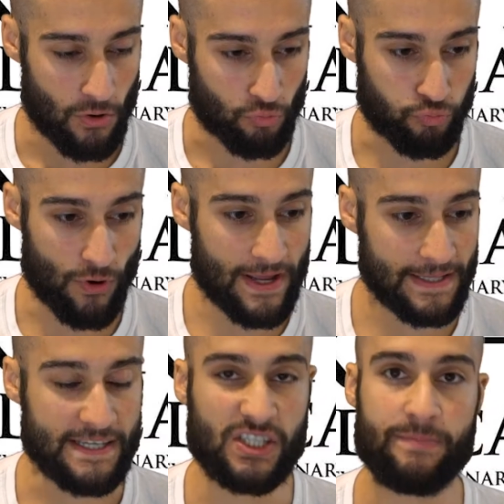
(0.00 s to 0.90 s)

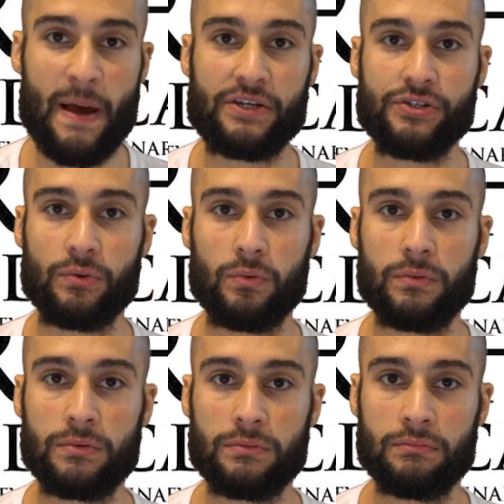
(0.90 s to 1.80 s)
really special.
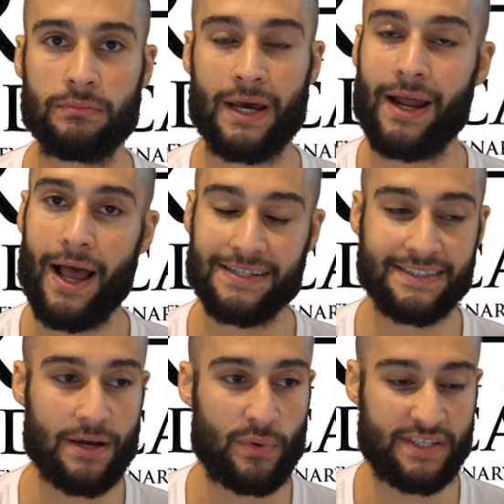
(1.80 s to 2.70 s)
And
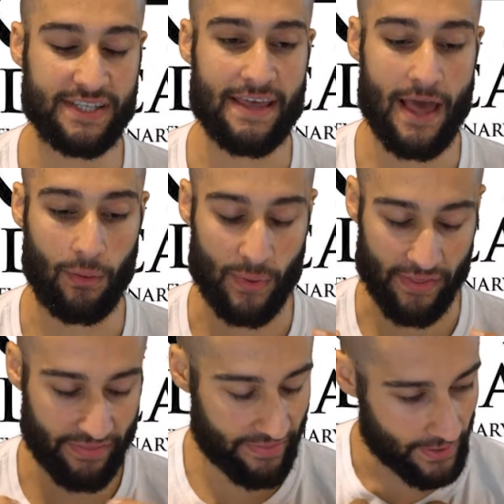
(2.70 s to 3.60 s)
we say that
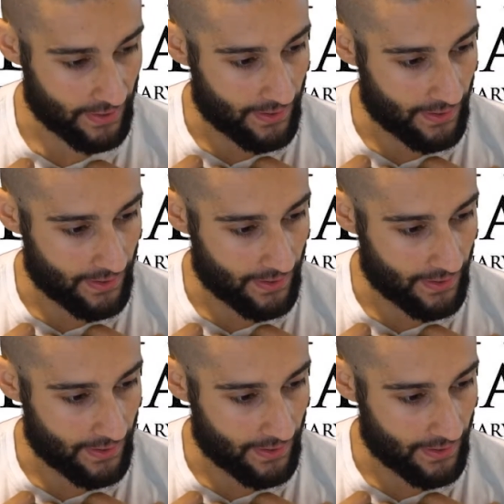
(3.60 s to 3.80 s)
with